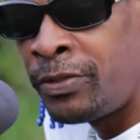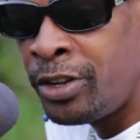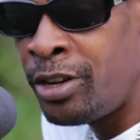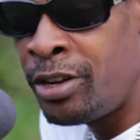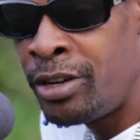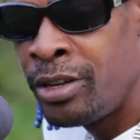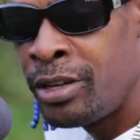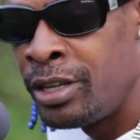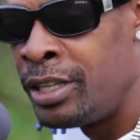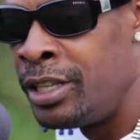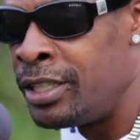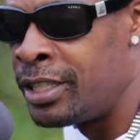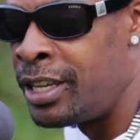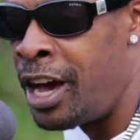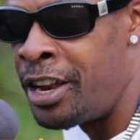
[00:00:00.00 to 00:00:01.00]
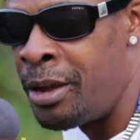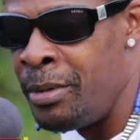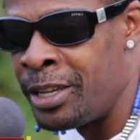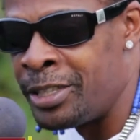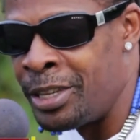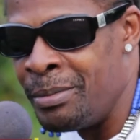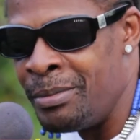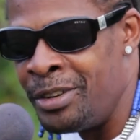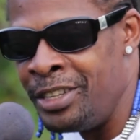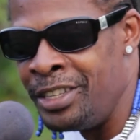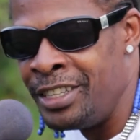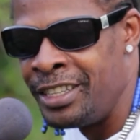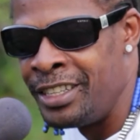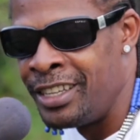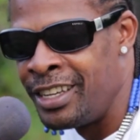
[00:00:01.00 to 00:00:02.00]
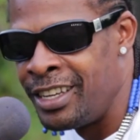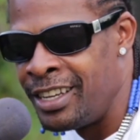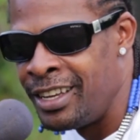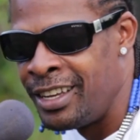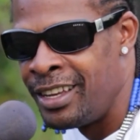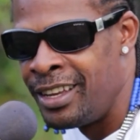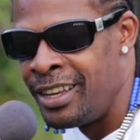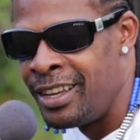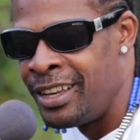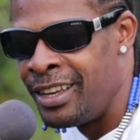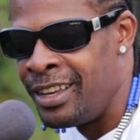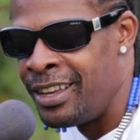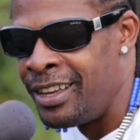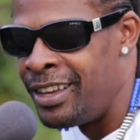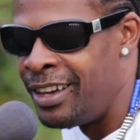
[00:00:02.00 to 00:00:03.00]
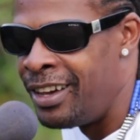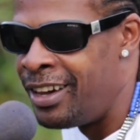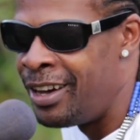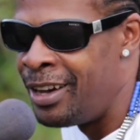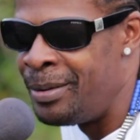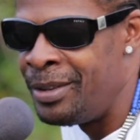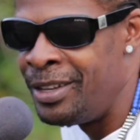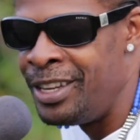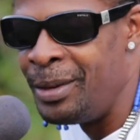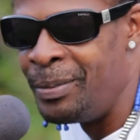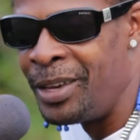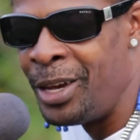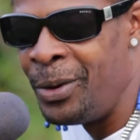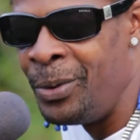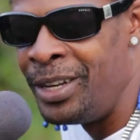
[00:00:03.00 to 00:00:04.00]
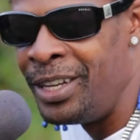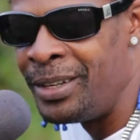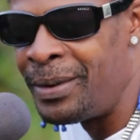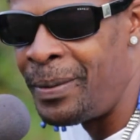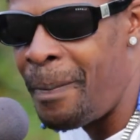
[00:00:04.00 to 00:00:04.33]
video is gonna make some money. Um it name get with it